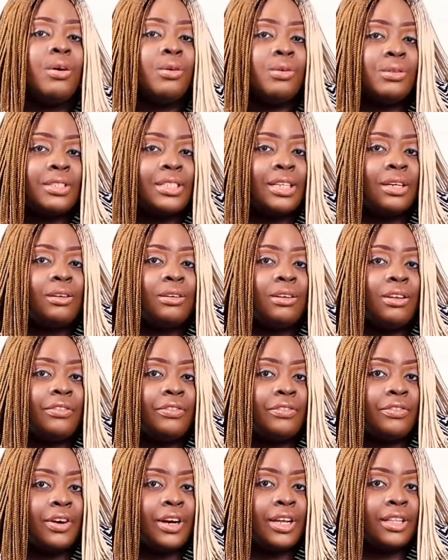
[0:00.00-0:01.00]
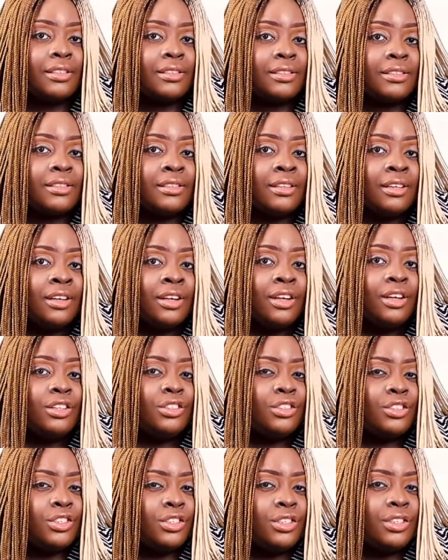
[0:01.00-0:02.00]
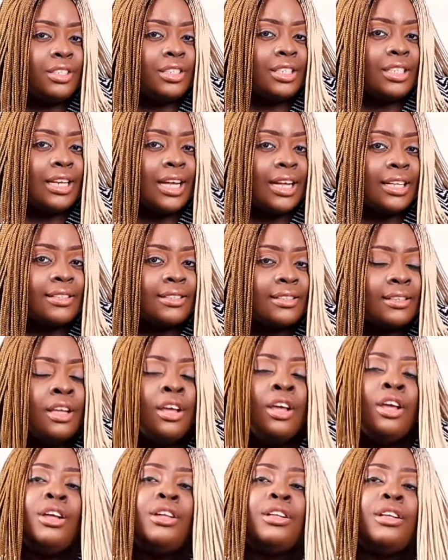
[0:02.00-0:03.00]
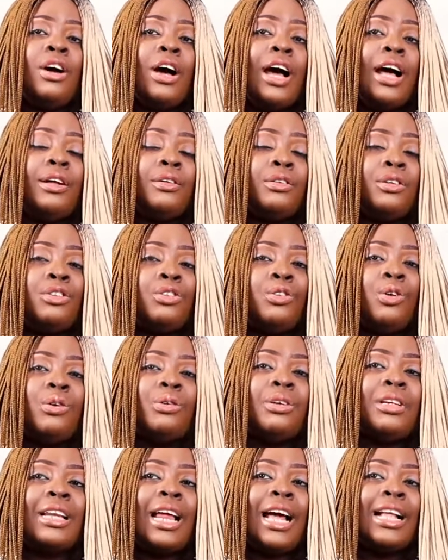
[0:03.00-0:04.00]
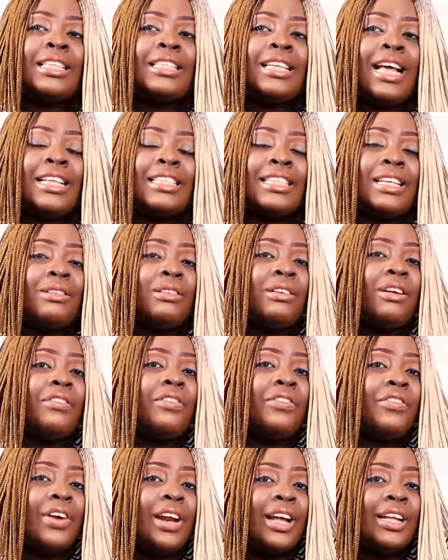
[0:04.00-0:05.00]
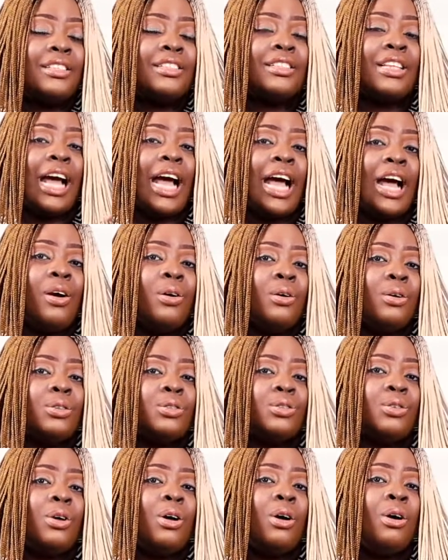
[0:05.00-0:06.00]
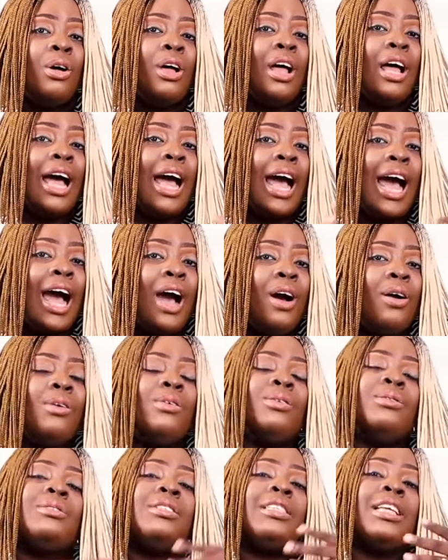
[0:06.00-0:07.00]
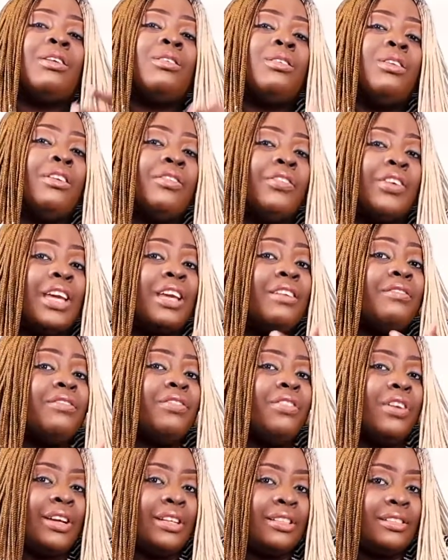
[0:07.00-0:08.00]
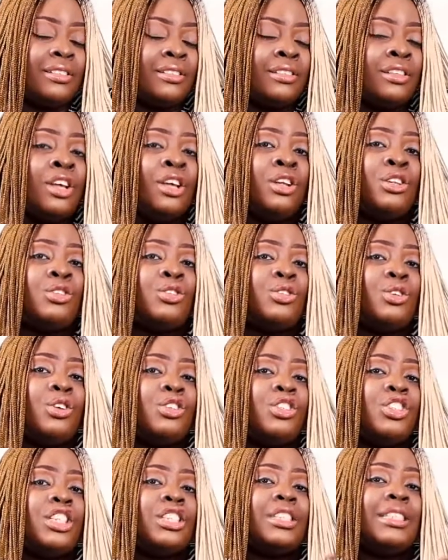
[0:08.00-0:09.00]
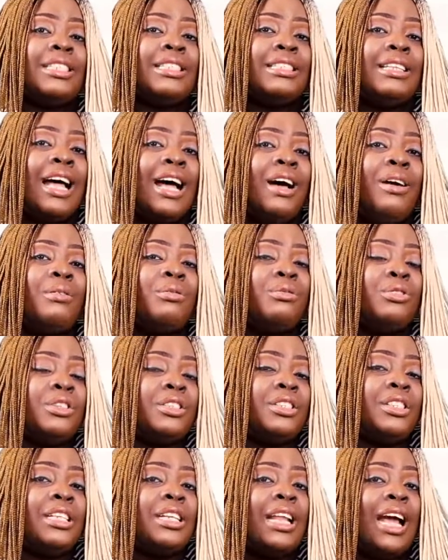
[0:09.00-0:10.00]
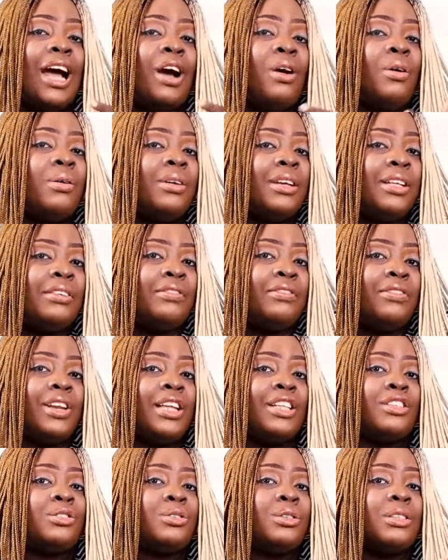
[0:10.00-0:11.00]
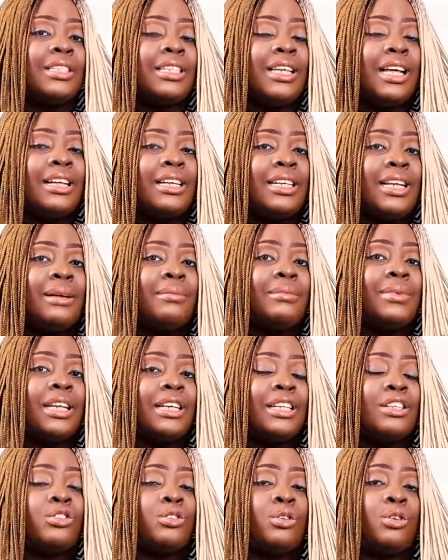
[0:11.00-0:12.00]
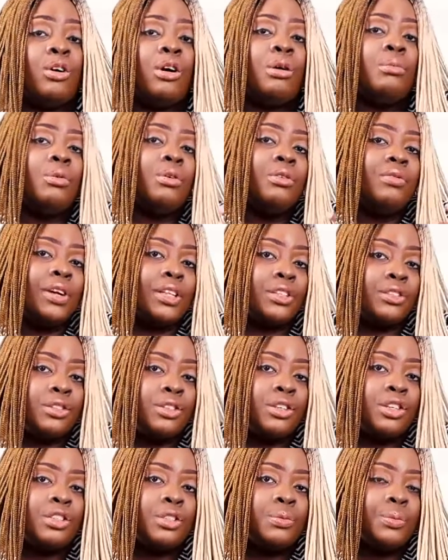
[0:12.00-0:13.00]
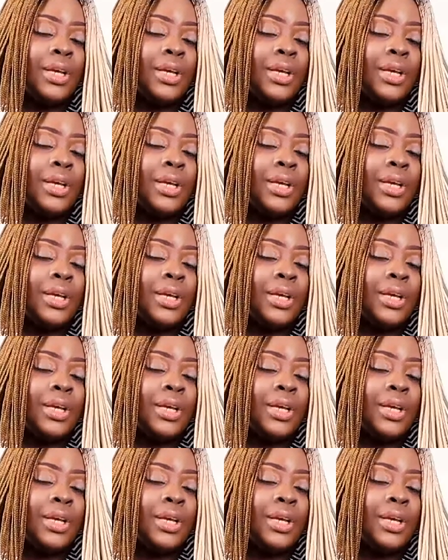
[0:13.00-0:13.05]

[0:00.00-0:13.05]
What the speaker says: her own circle of friends. Do you see that? So that's her circle of friends are also her own circle of influence. So she's now using her own influence to tell them that they should come over to your